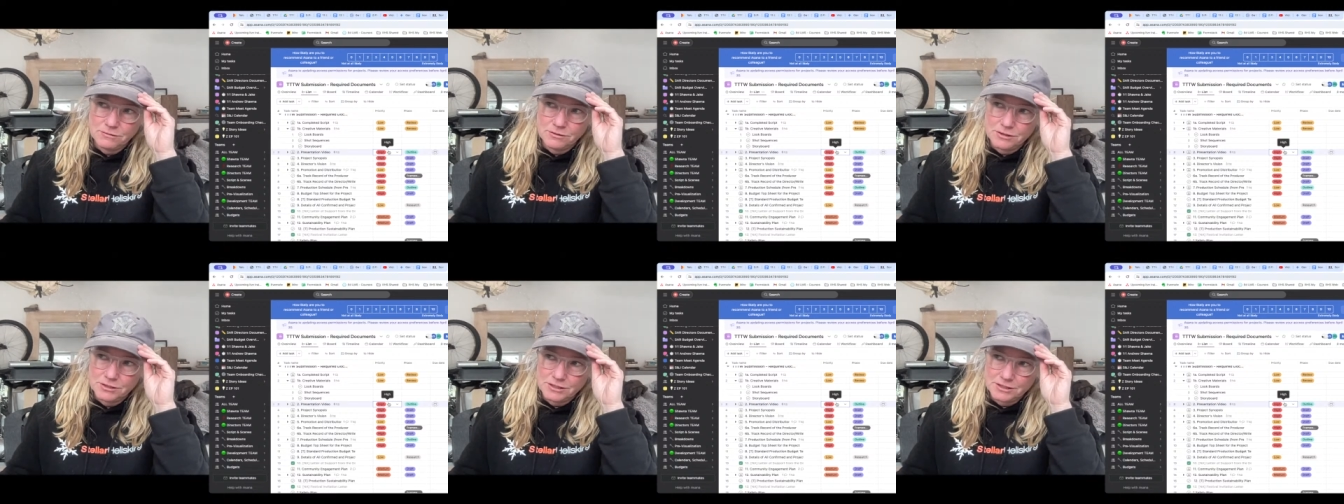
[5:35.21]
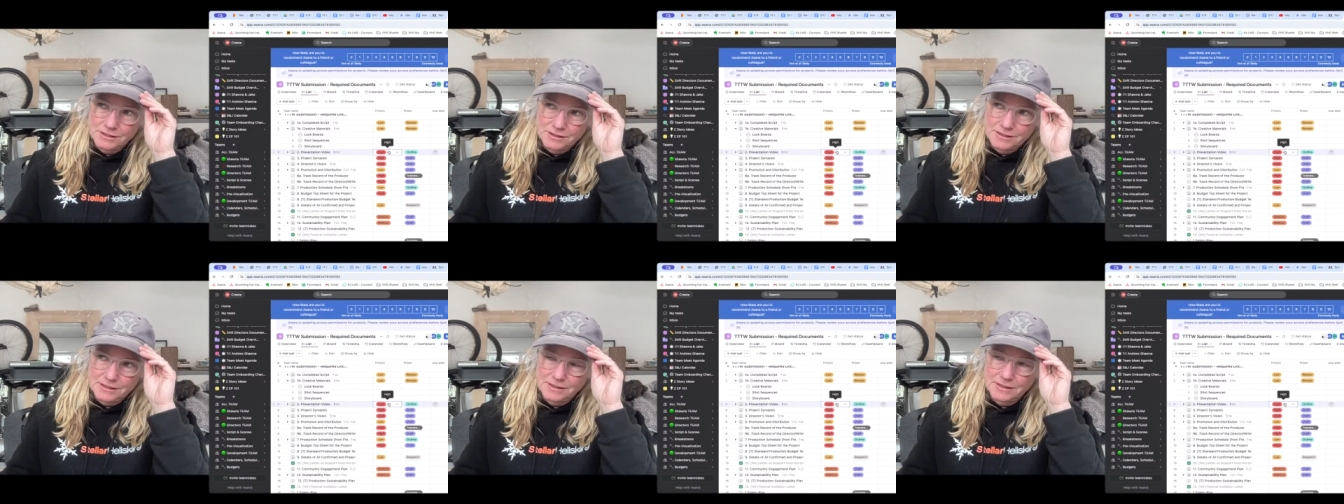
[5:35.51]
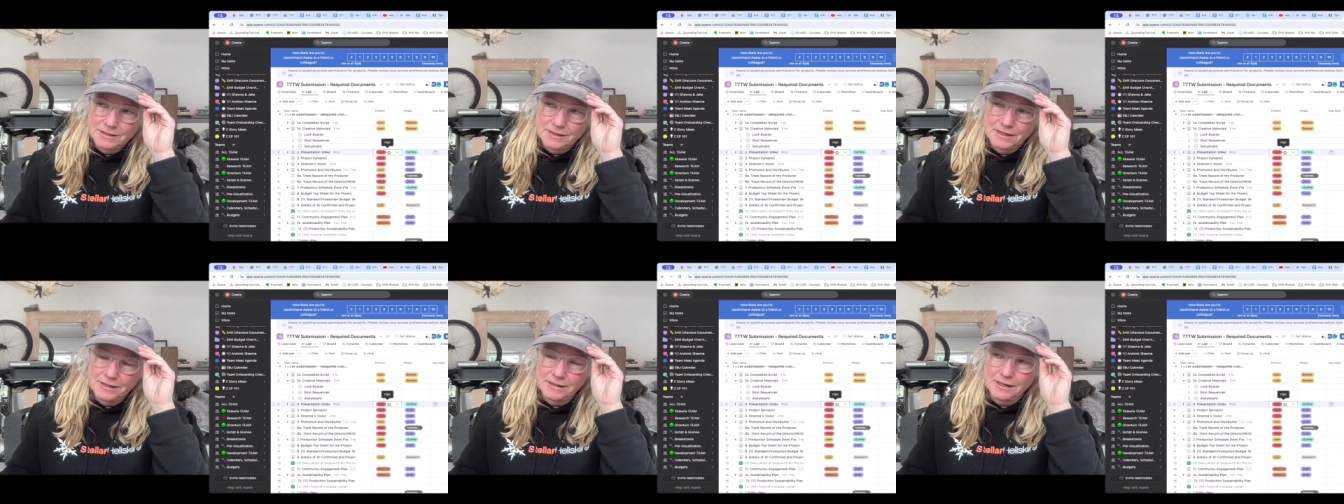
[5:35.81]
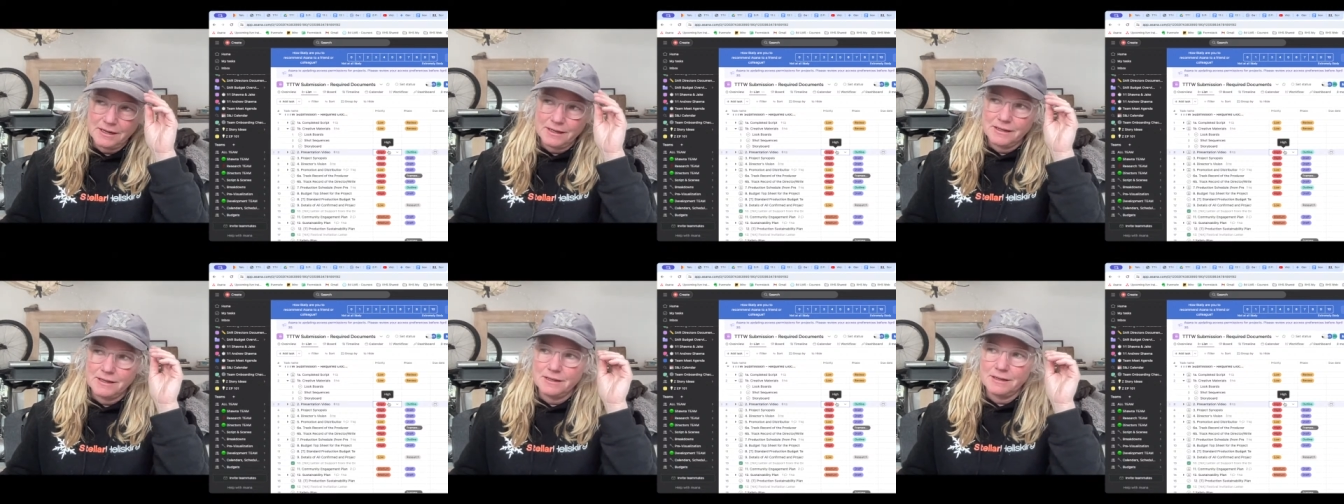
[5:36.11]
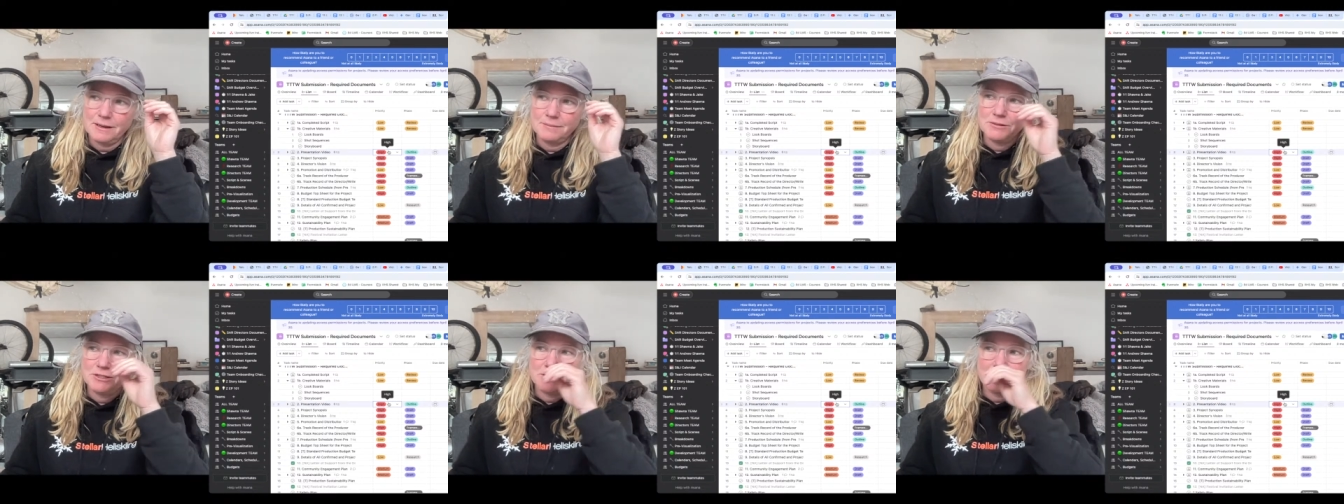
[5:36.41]
just
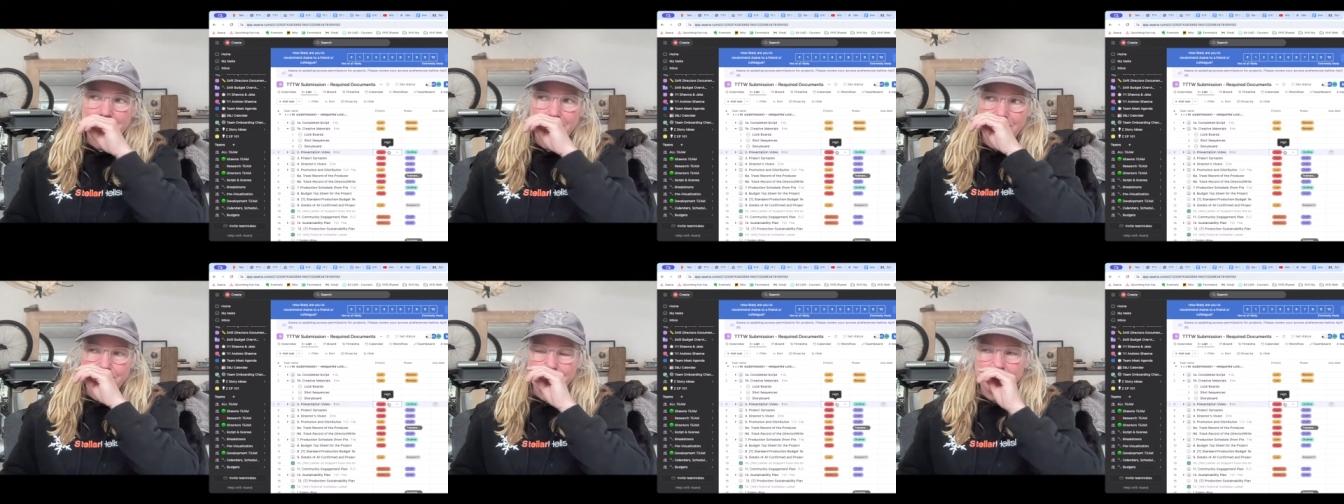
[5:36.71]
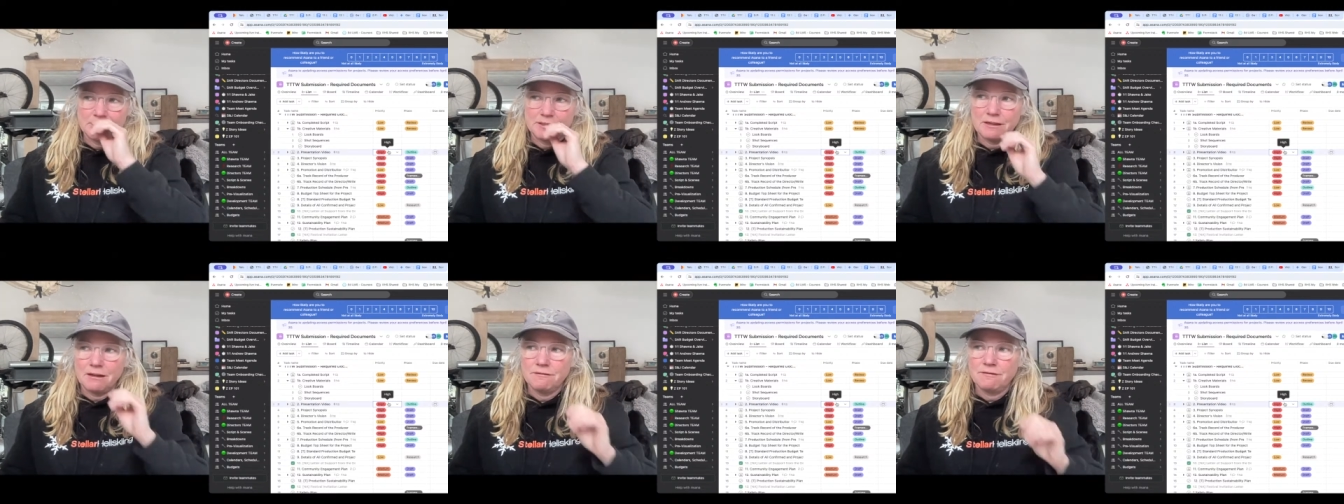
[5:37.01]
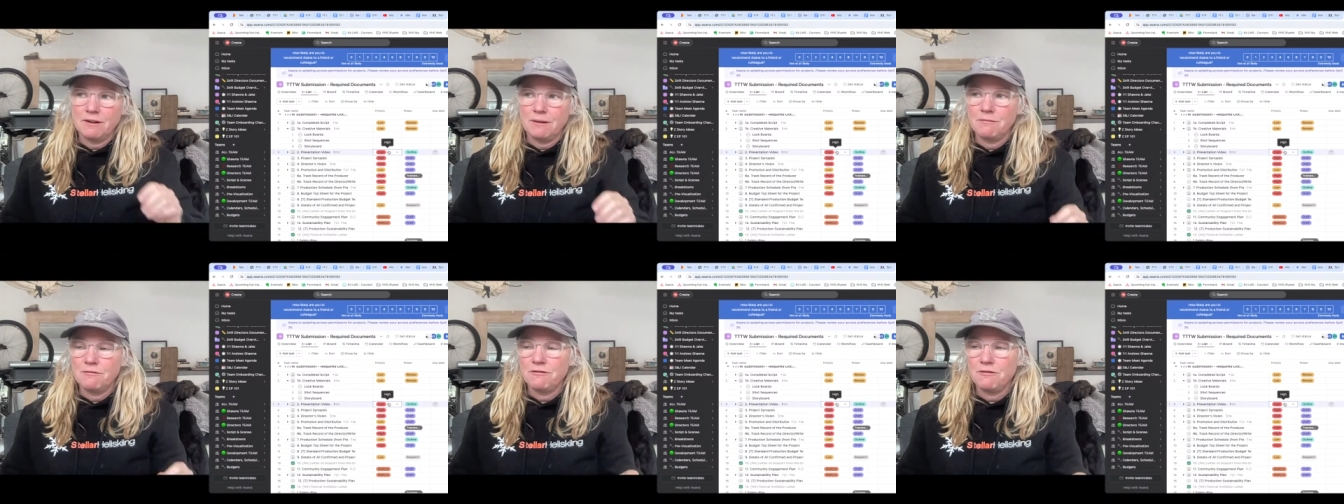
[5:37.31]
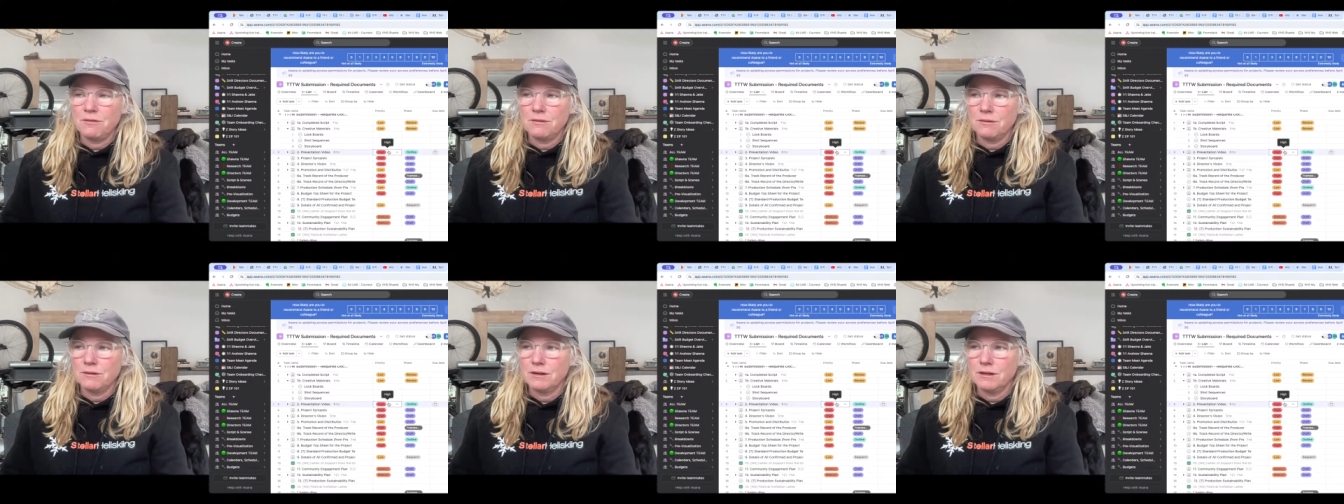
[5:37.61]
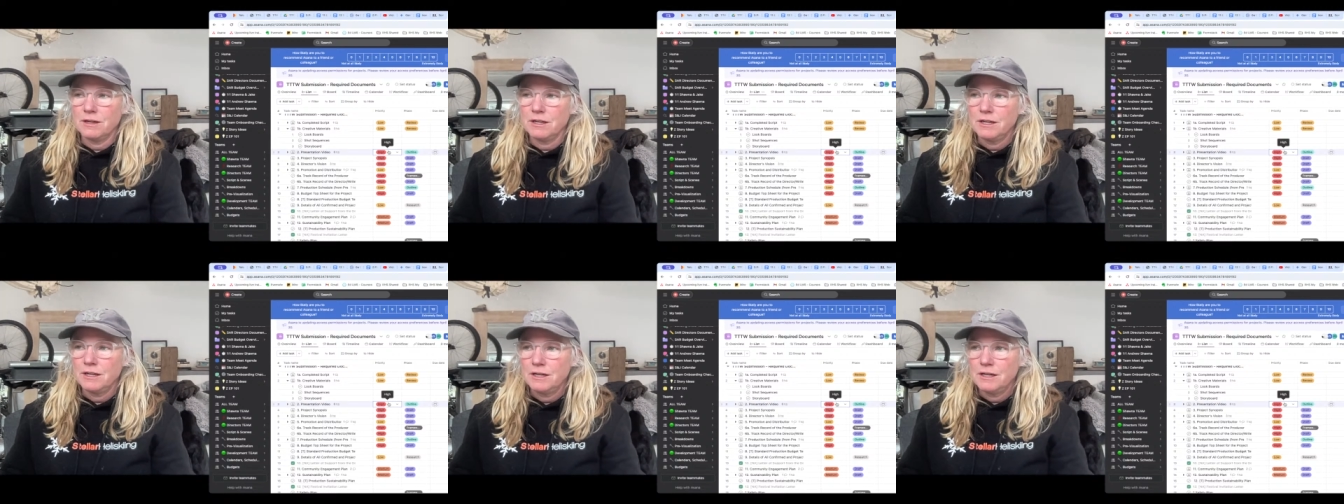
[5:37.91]
setting myself up
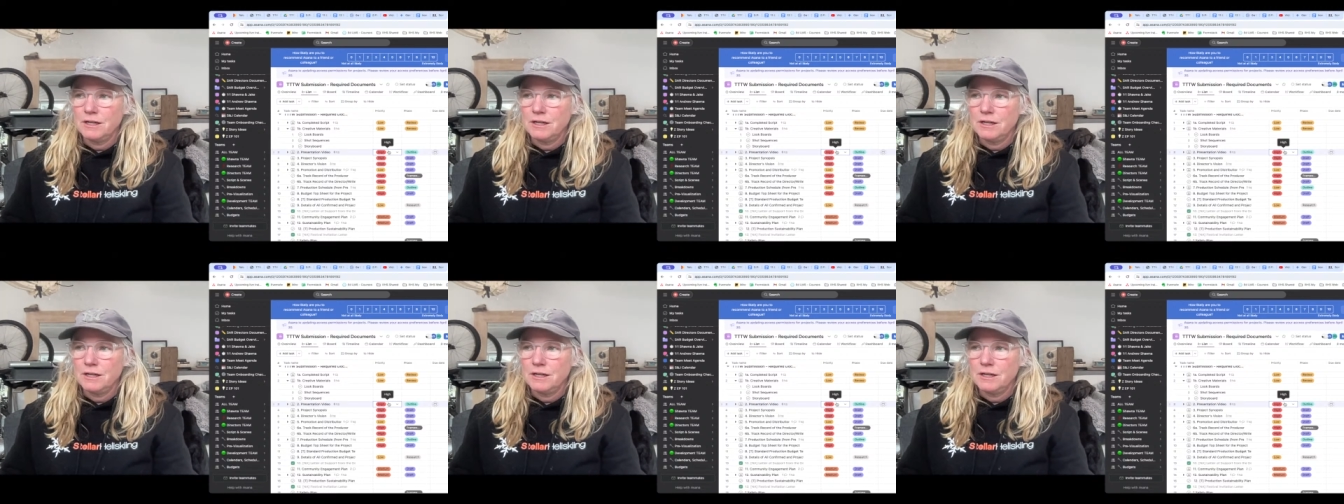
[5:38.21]
for